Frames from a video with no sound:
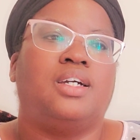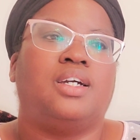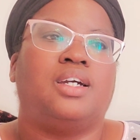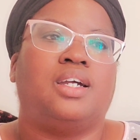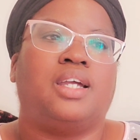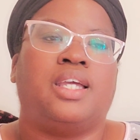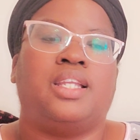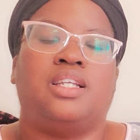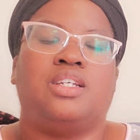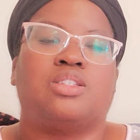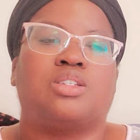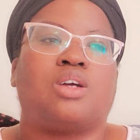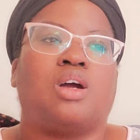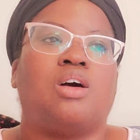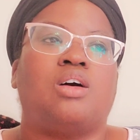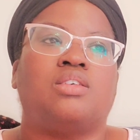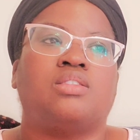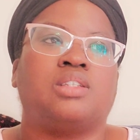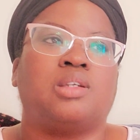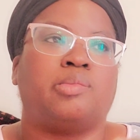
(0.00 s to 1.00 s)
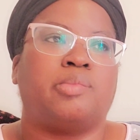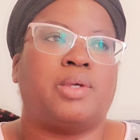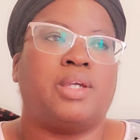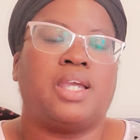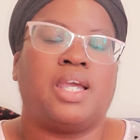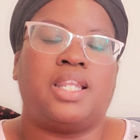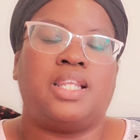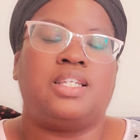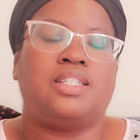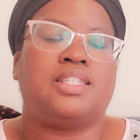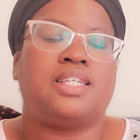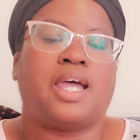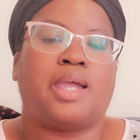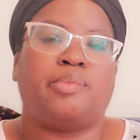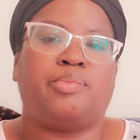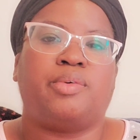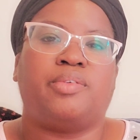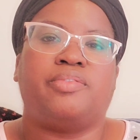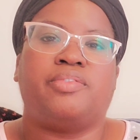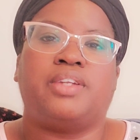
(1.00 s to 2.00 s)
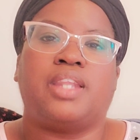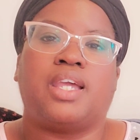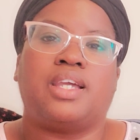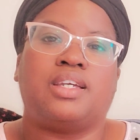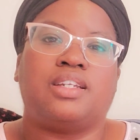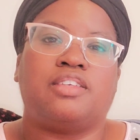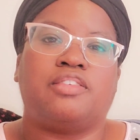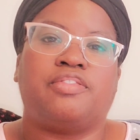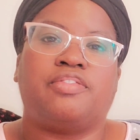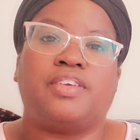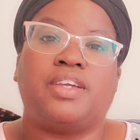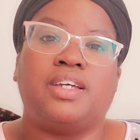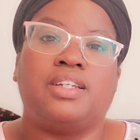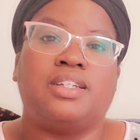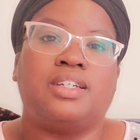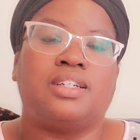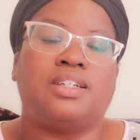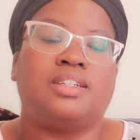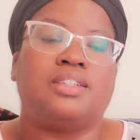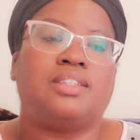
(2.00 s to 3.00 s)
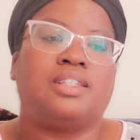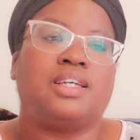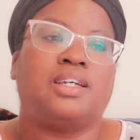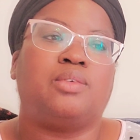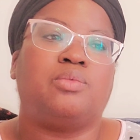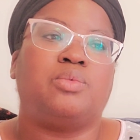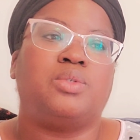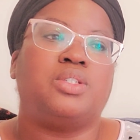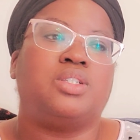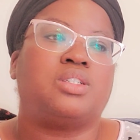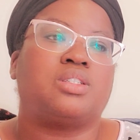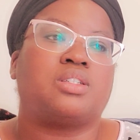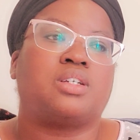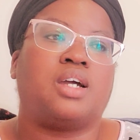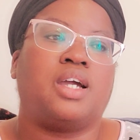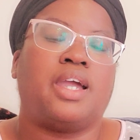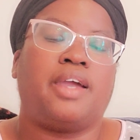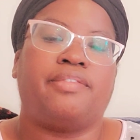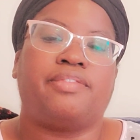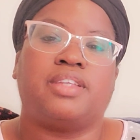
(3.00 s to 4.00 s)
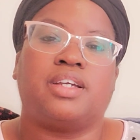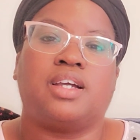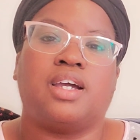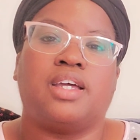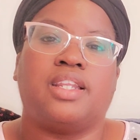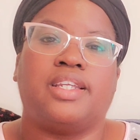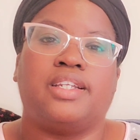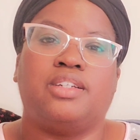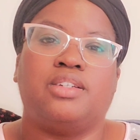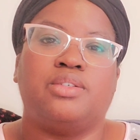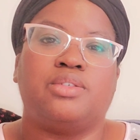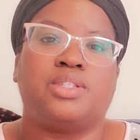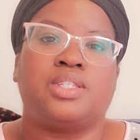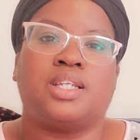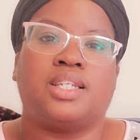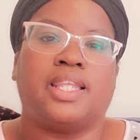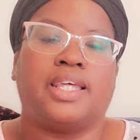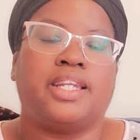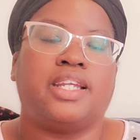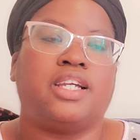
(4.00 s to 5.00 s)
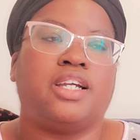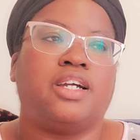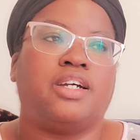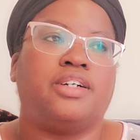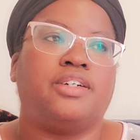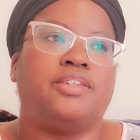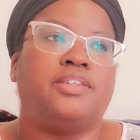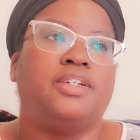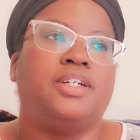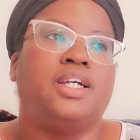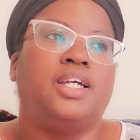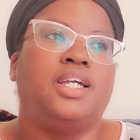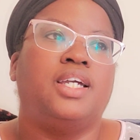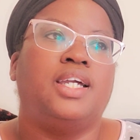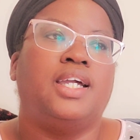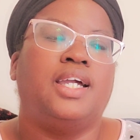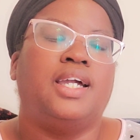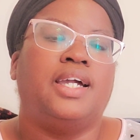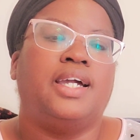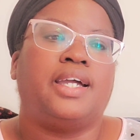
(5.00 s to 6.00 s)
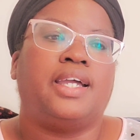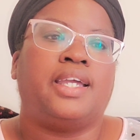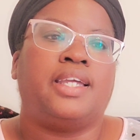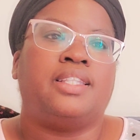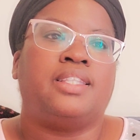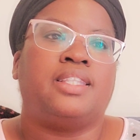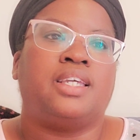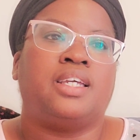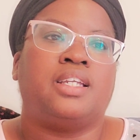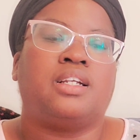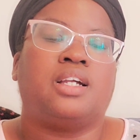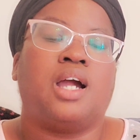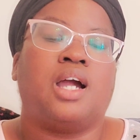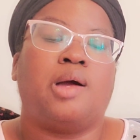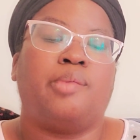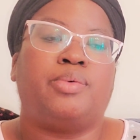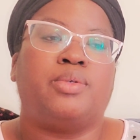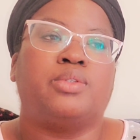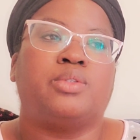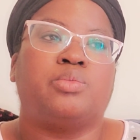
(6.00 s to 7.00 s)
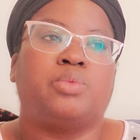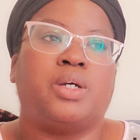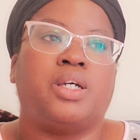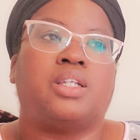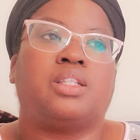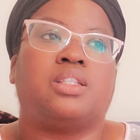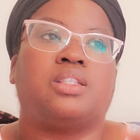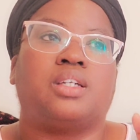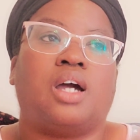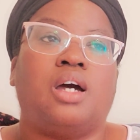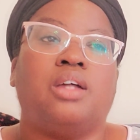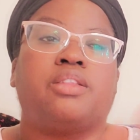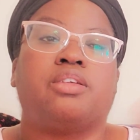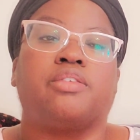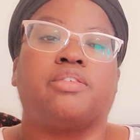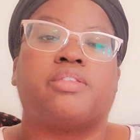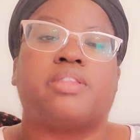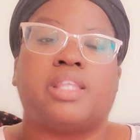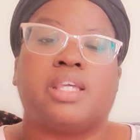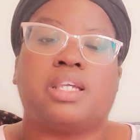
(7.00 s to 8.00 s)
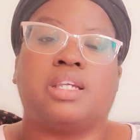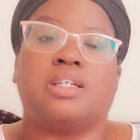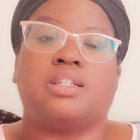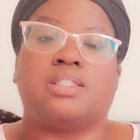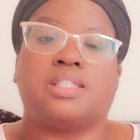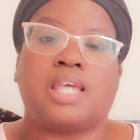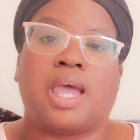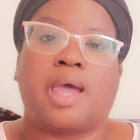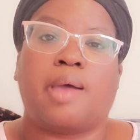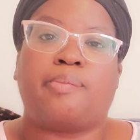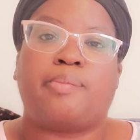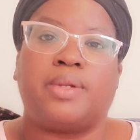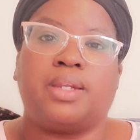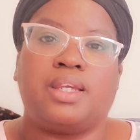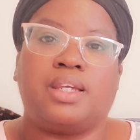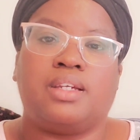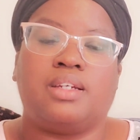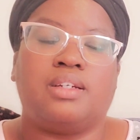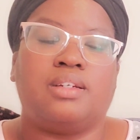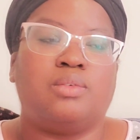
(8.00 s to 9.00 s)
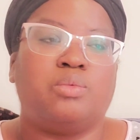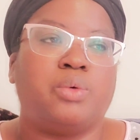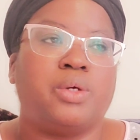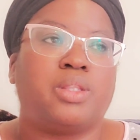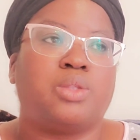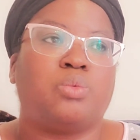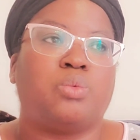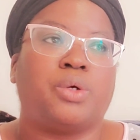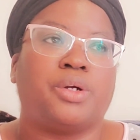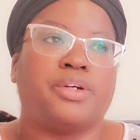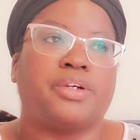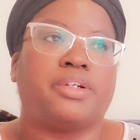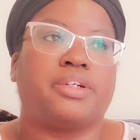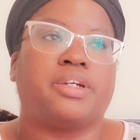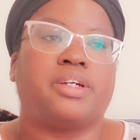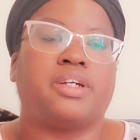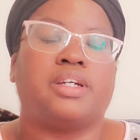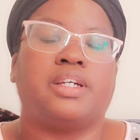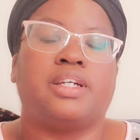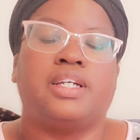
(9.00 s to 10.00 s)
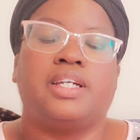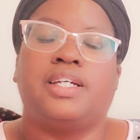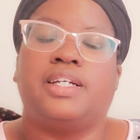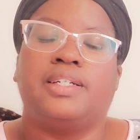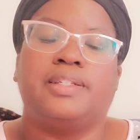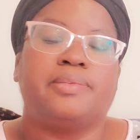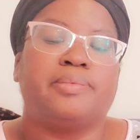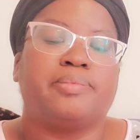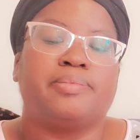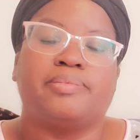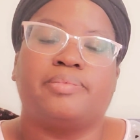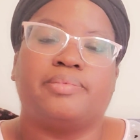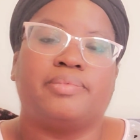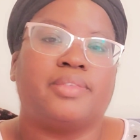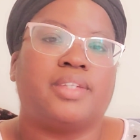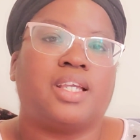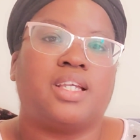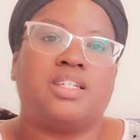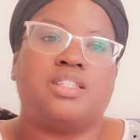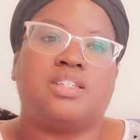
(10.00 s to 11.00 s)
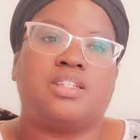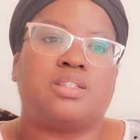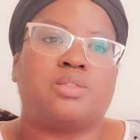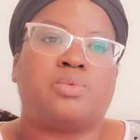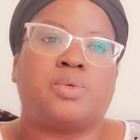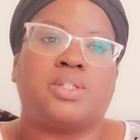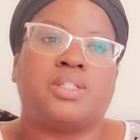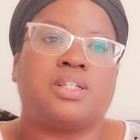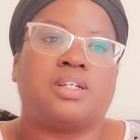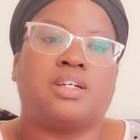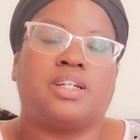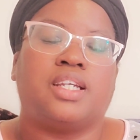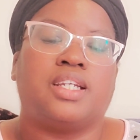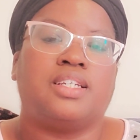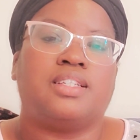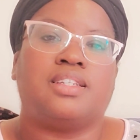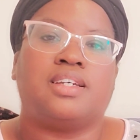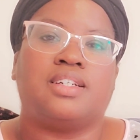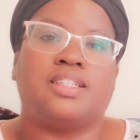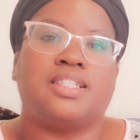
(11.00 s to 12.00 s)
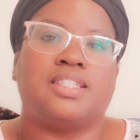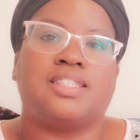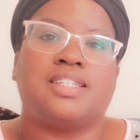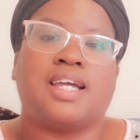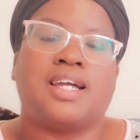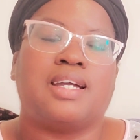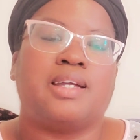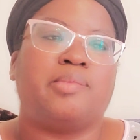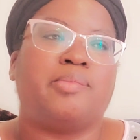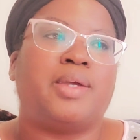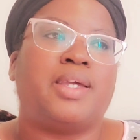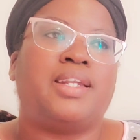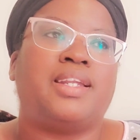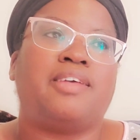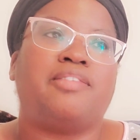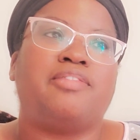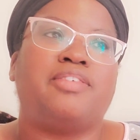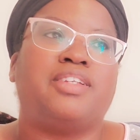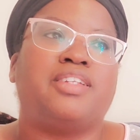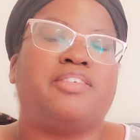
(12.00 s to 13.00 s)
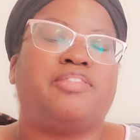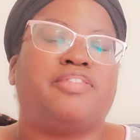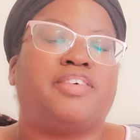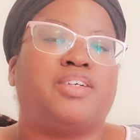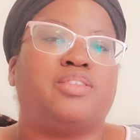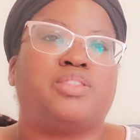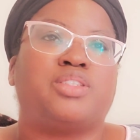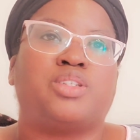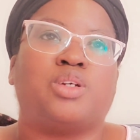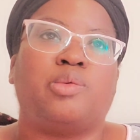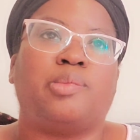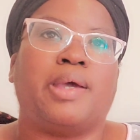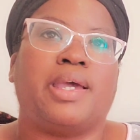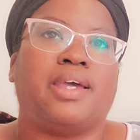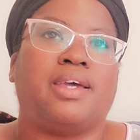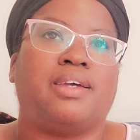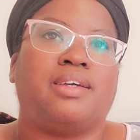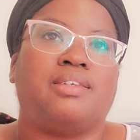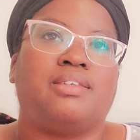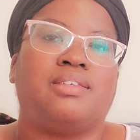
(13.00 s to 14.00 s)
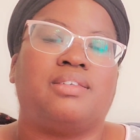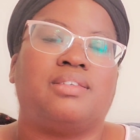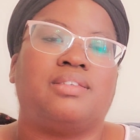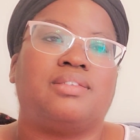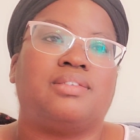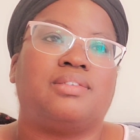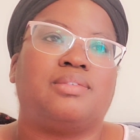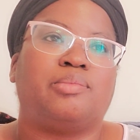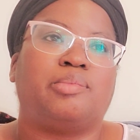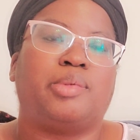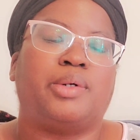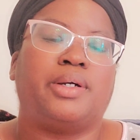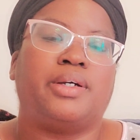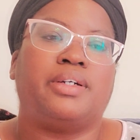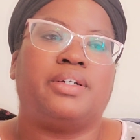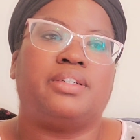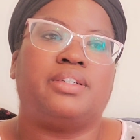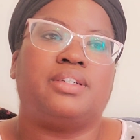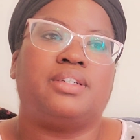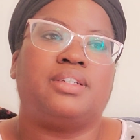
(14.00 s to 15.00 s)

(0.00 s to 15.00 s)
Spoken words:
and it's causing me any type of negative feeling, then we're just gonna have to cut it loose and let it go. And then coupled with other things happening with work, it just wasn't gonna get done in time. And I really felt so bad, but